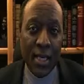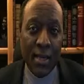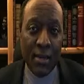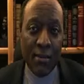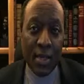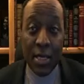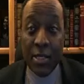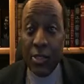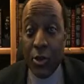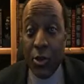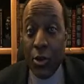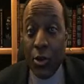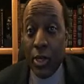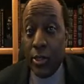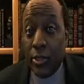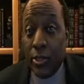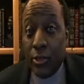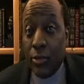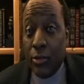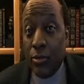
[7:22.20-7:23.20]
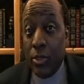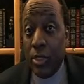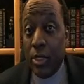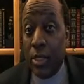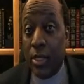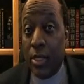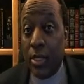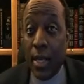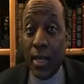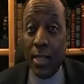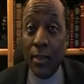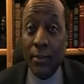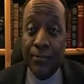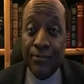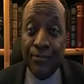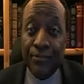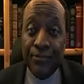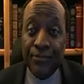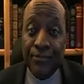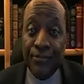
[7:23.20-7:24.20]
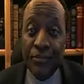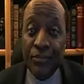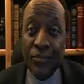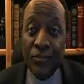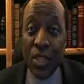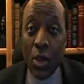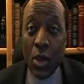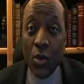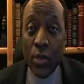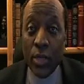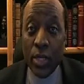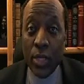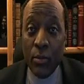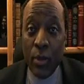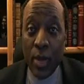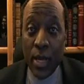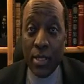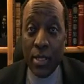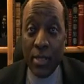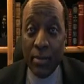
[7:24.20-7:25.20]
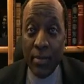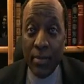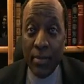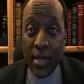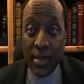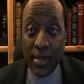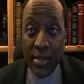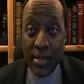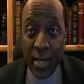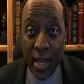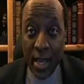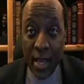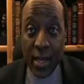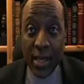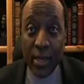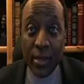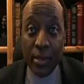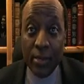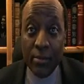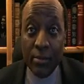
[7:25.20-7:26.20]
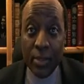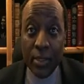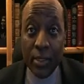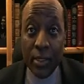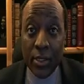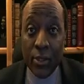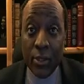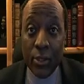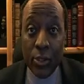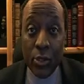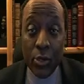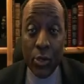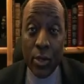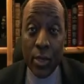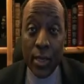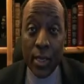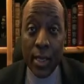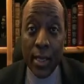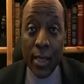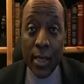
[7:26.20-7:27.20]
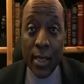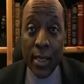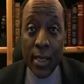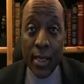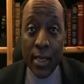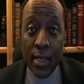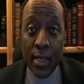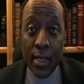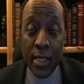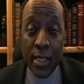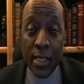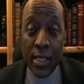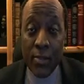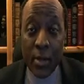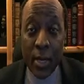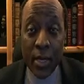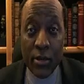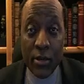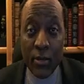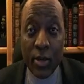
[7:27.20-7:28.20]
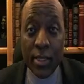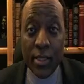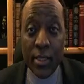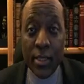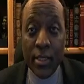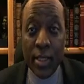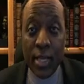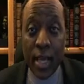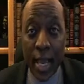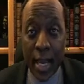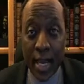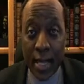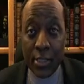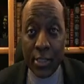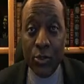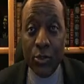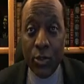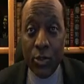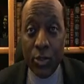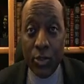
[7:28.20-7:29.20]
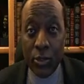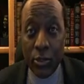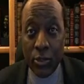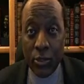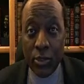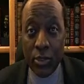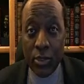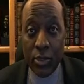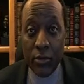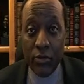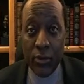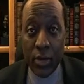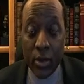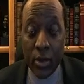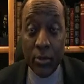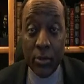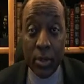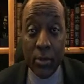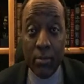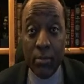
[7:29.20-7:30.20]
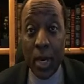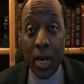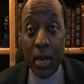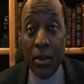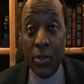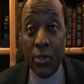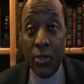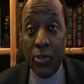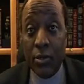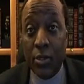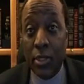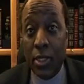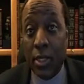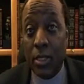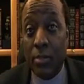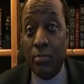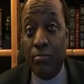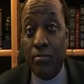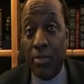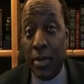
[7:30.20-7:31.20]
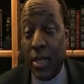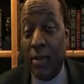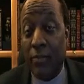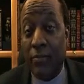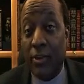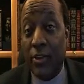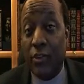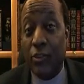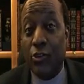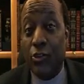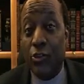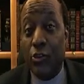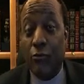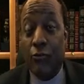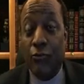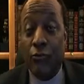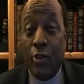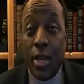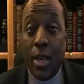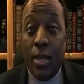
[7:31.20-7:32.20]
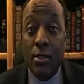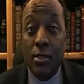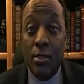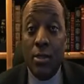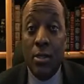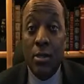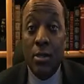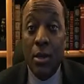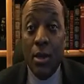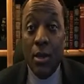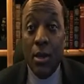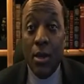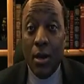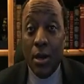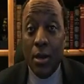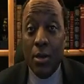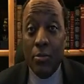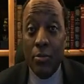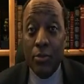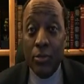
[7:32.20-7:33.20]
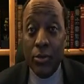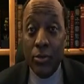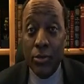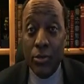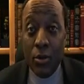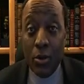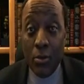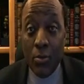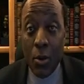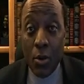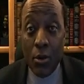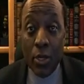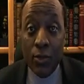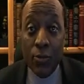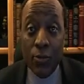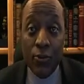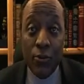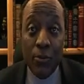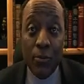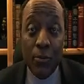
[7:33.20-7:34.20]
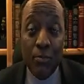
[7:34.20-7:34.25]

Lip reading: Because according to the New Deal model, the only way to maintain political unity is by directing the actual use of government power so that it benefits your friends and harms your opponents.